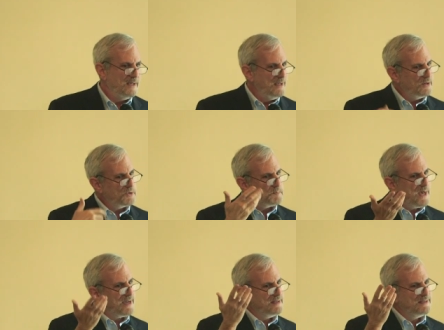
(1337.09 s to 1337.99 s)
It goes
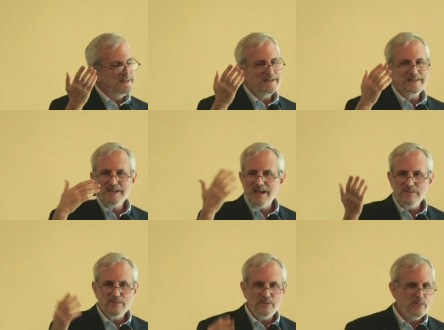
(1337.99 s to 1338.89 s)
back to the, the time
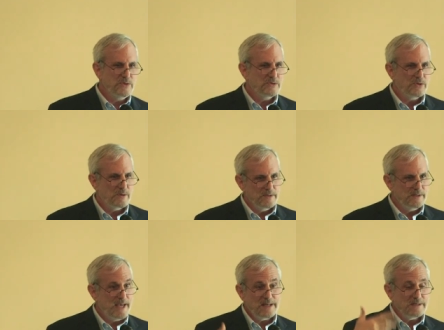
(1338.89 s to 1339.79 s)
of what we used to call
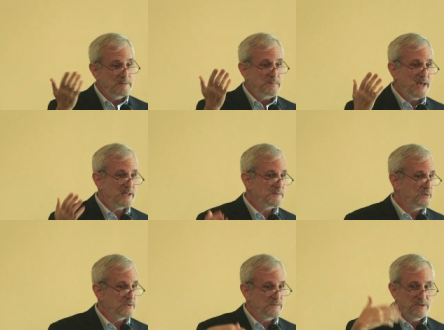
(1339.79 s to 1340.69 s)
the Nansen
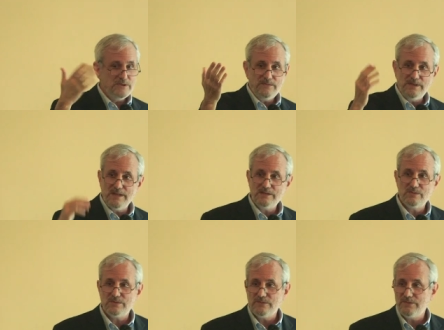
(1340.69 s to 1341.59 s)
passports. Fridtjof Nansen
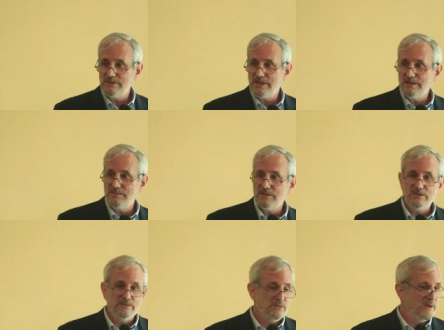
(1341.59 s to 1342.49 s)
was the first High
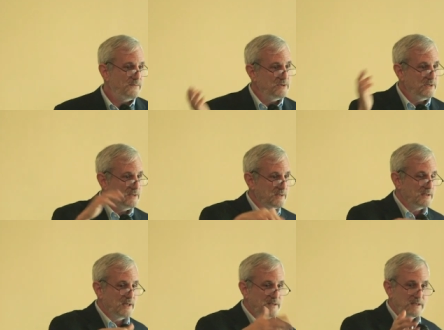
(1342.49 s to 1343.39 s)
Commissioner for Refugees in
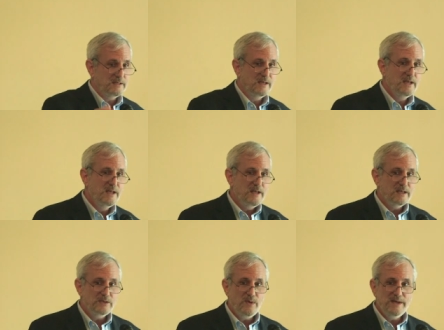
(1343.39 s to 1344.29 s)
the nineteen
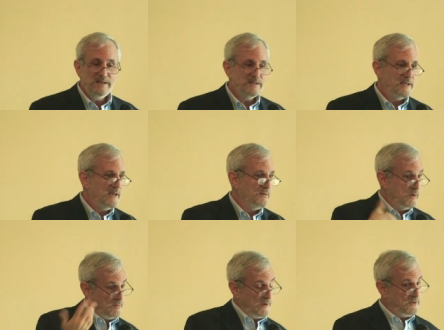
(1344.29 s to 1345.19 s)
twenties, and
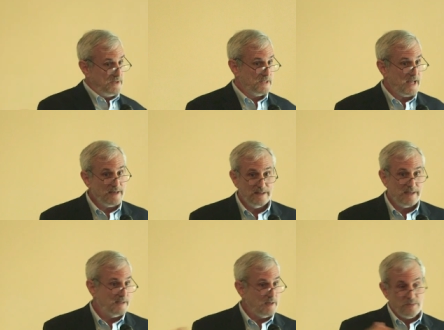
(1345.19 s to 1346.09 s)
what refugees lacked at
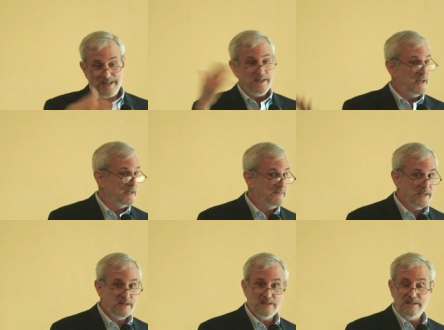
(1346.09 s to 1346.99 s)
that time was any kind of
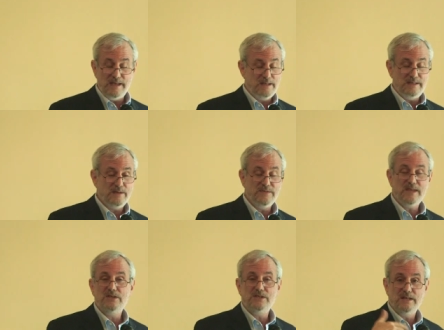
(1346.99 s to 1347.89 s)
identi
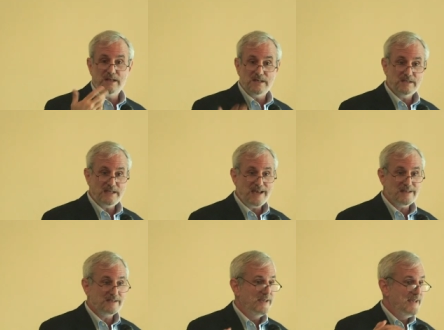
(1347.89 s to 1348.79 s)
identification, any kind of status.